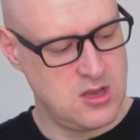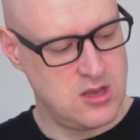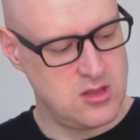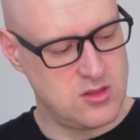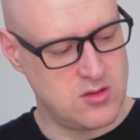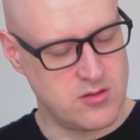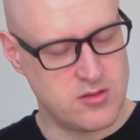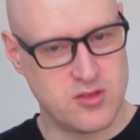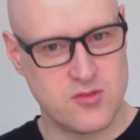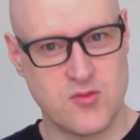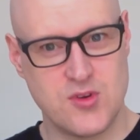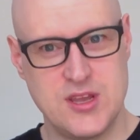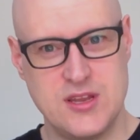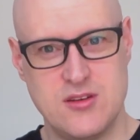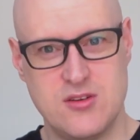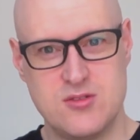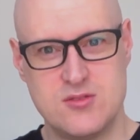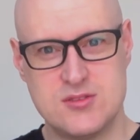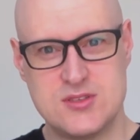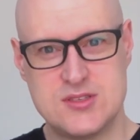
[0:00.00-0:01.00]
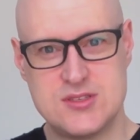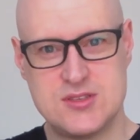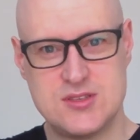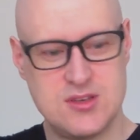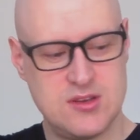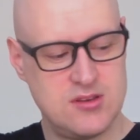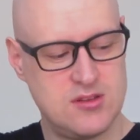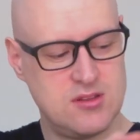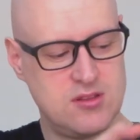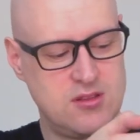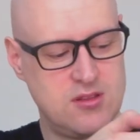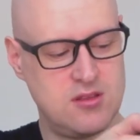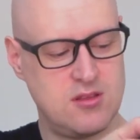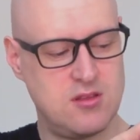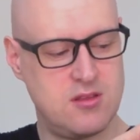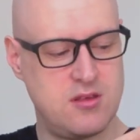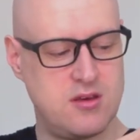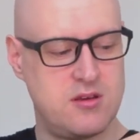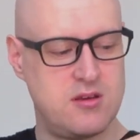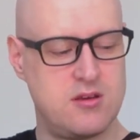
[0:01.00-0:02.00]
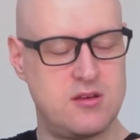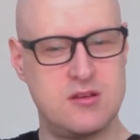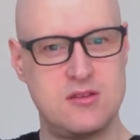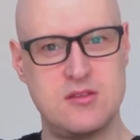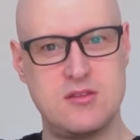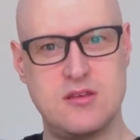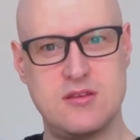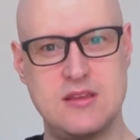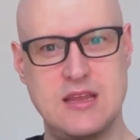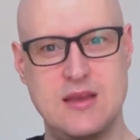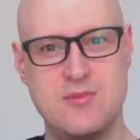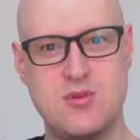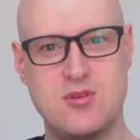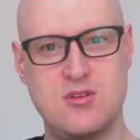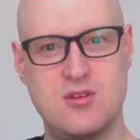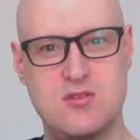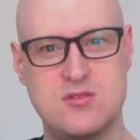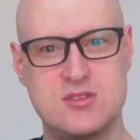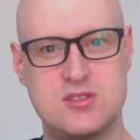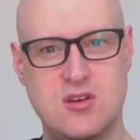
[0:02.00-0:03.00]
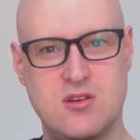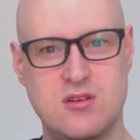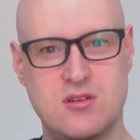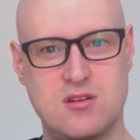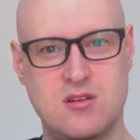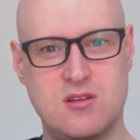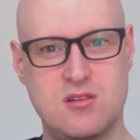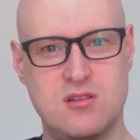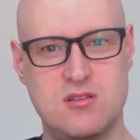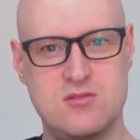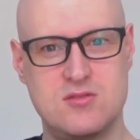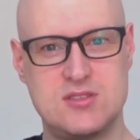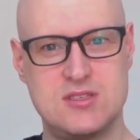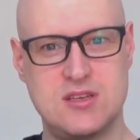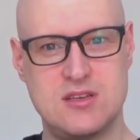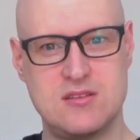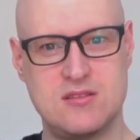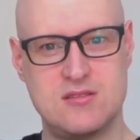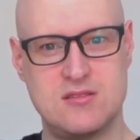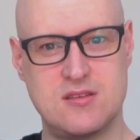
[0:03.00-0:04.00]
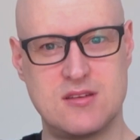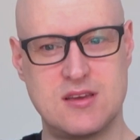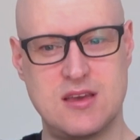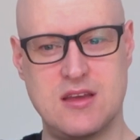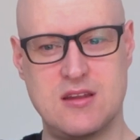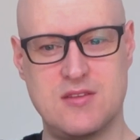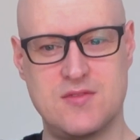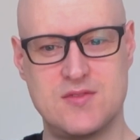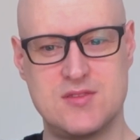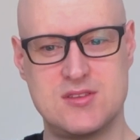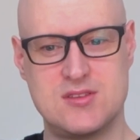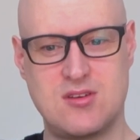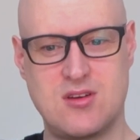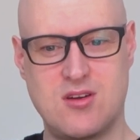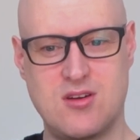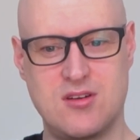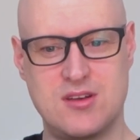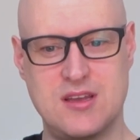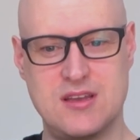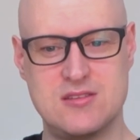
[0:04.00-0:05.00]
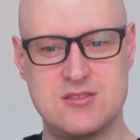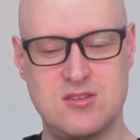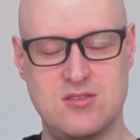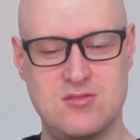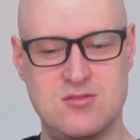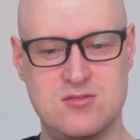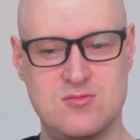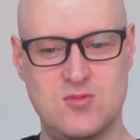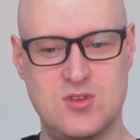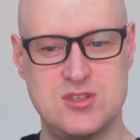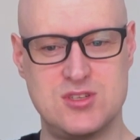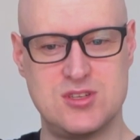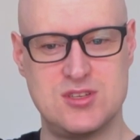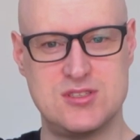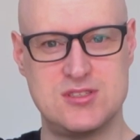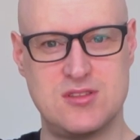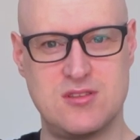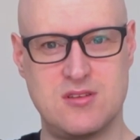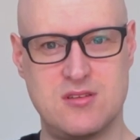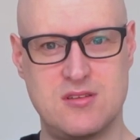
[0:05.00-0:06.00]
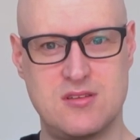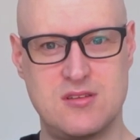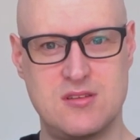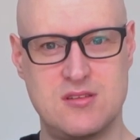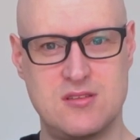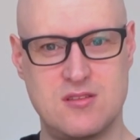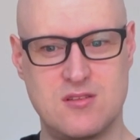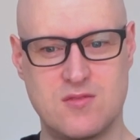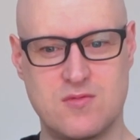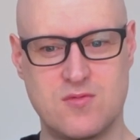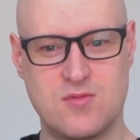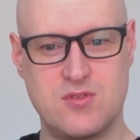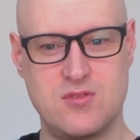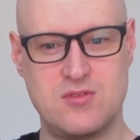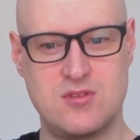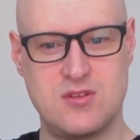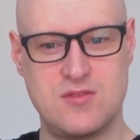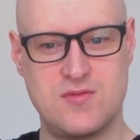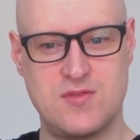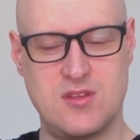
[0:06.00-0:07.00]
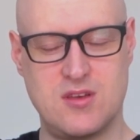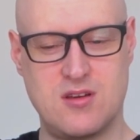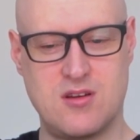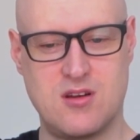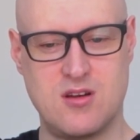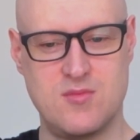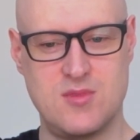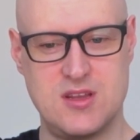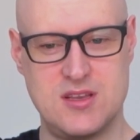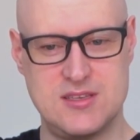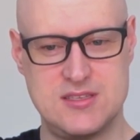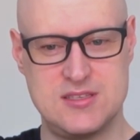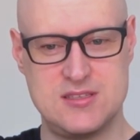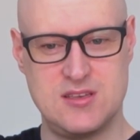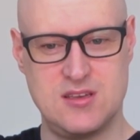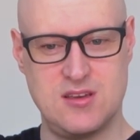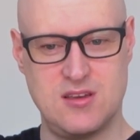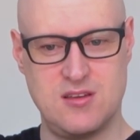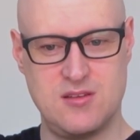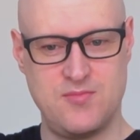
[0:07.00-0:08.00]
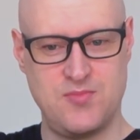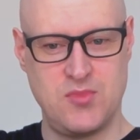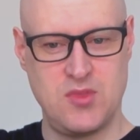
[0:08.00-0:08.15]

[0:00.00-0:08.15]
There are 3 notes. The neighbor notes are enclosing the kind of target tone, which is the root of the harmony C.